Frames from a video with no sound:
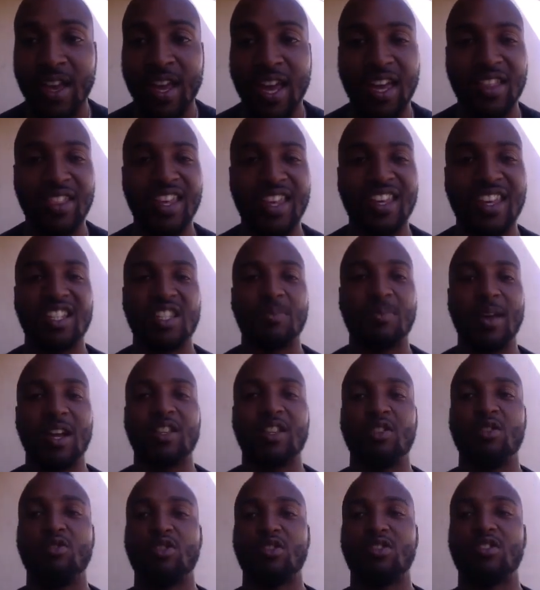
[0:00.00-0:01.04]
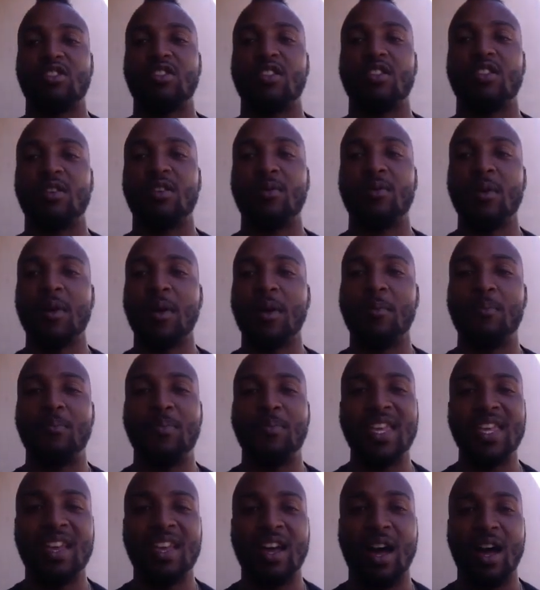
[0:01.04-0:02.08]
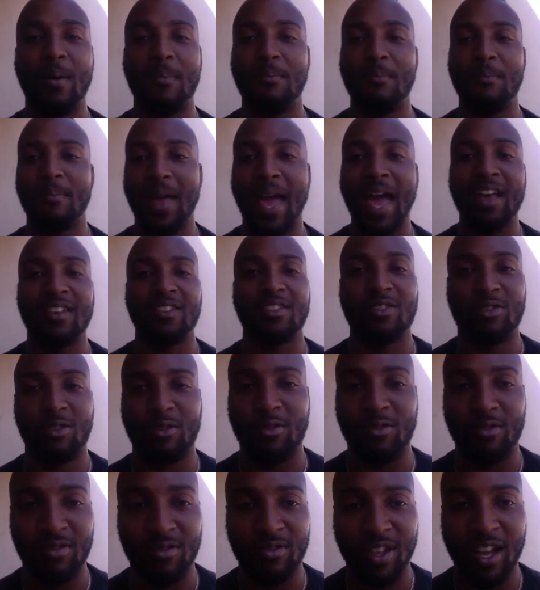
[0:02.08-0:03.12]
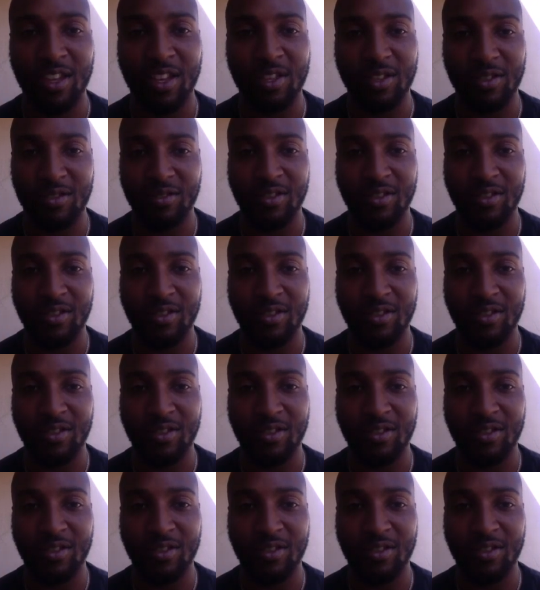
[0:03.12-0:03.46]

and they expect you just to be a master like